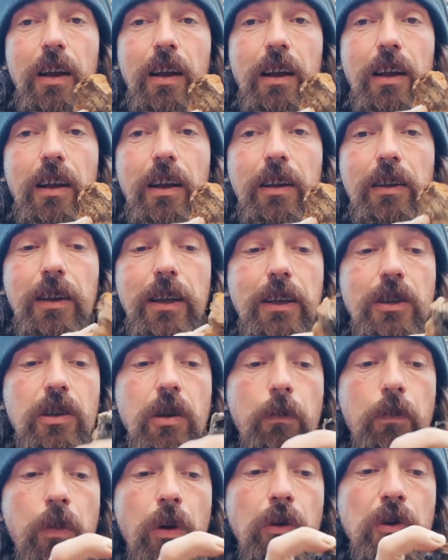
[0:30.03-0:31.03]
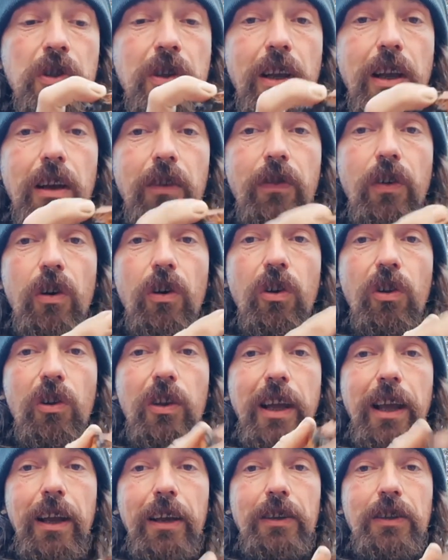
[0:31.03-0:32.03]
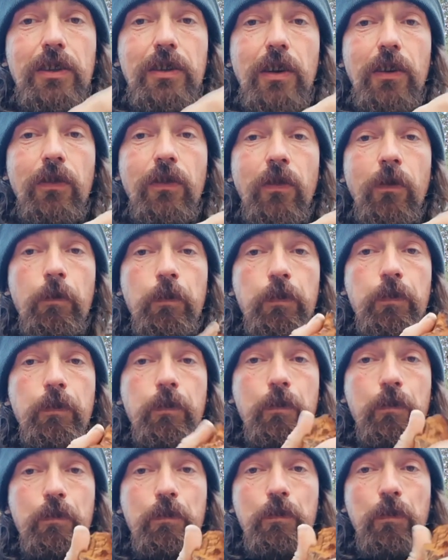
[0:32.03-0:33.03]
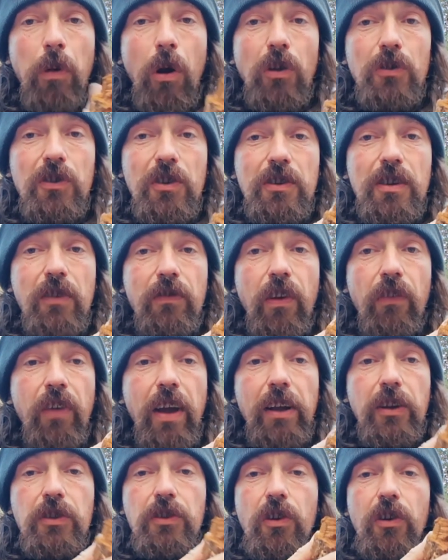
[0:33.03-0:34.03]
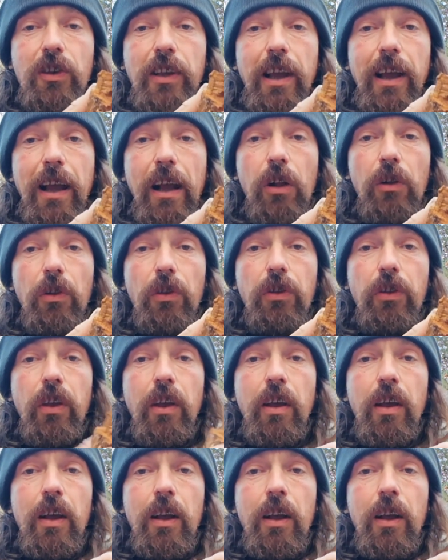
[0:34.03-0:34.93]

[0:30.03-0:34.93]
And it's supposed to have all kinds of positive effects on your health.